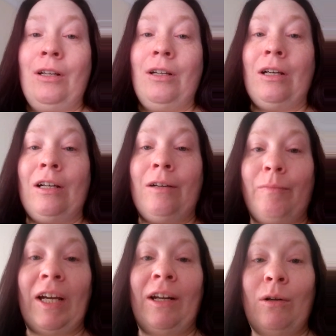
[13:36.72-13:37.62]

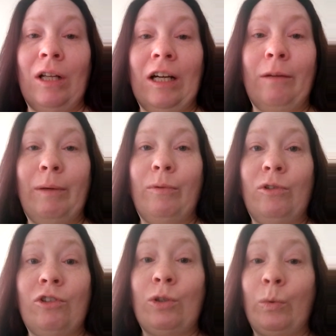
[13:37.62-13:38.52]
I know a lot of people
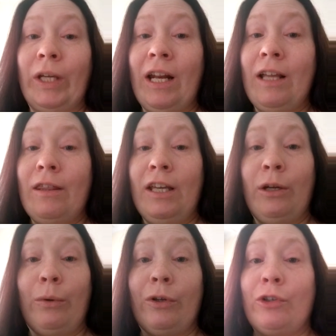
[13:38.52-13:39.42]
just don't get it. They
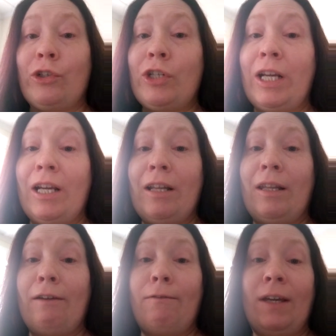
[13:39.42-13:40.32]
don't
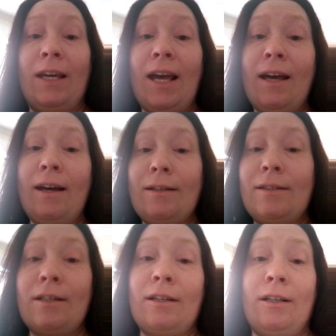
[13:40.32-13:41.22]
understand. They forget.